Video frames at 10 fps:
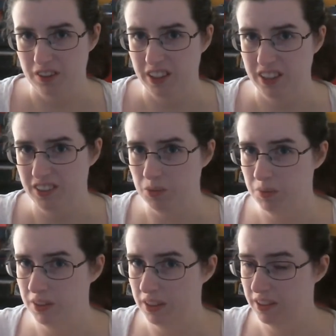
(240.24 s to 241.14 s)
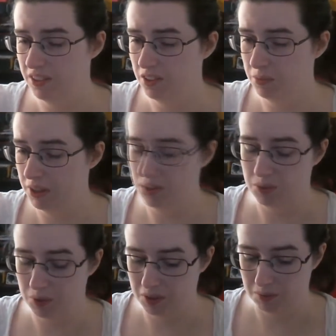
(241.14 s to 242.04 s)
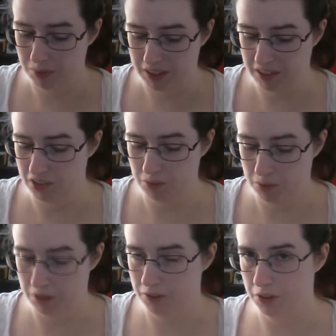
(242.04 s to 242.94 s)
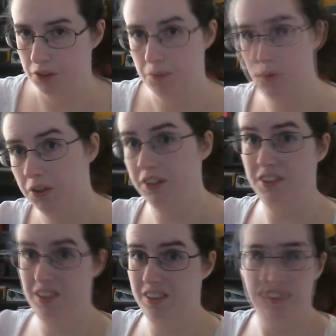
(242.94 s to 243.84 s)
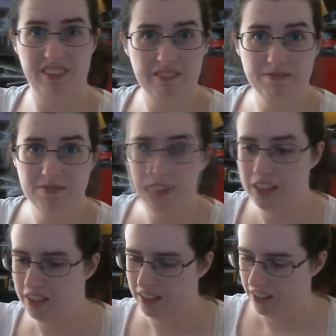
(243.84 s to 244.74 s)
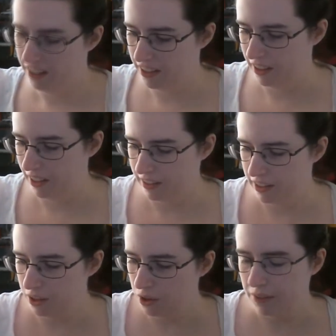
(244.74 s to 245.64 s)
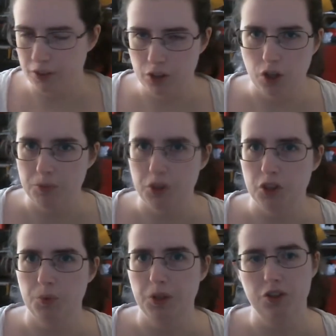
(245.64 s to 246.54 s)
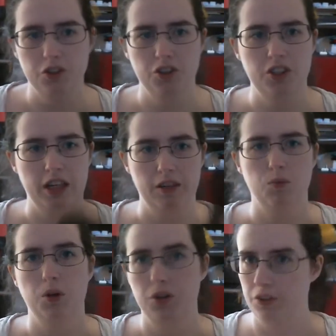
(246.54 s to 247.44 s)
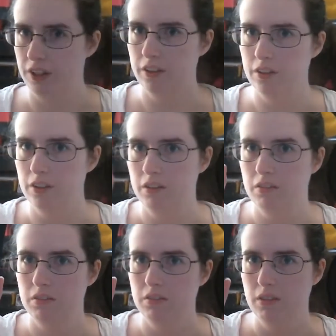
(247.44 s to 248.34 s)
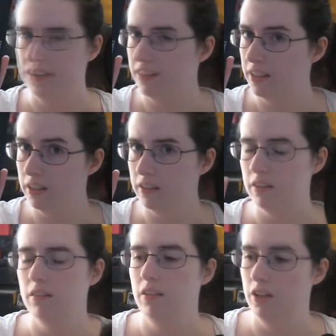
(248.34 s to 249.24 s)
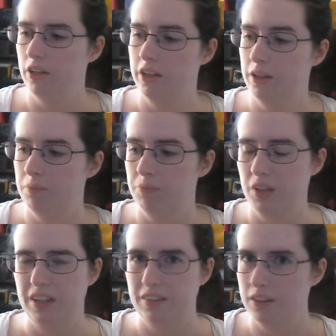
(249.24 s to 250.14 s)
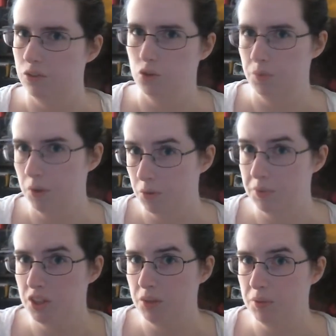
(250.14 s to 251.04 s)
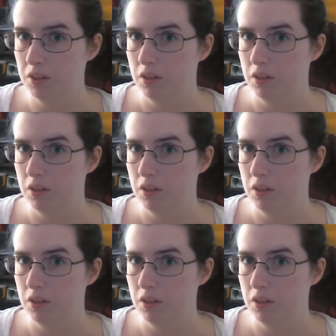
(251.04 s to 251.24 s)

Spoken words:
get something like this, you might as well pay decent money for a good product, you know? And they do have other options where you can just have one or the other, I think. And I think those are probably cheaper.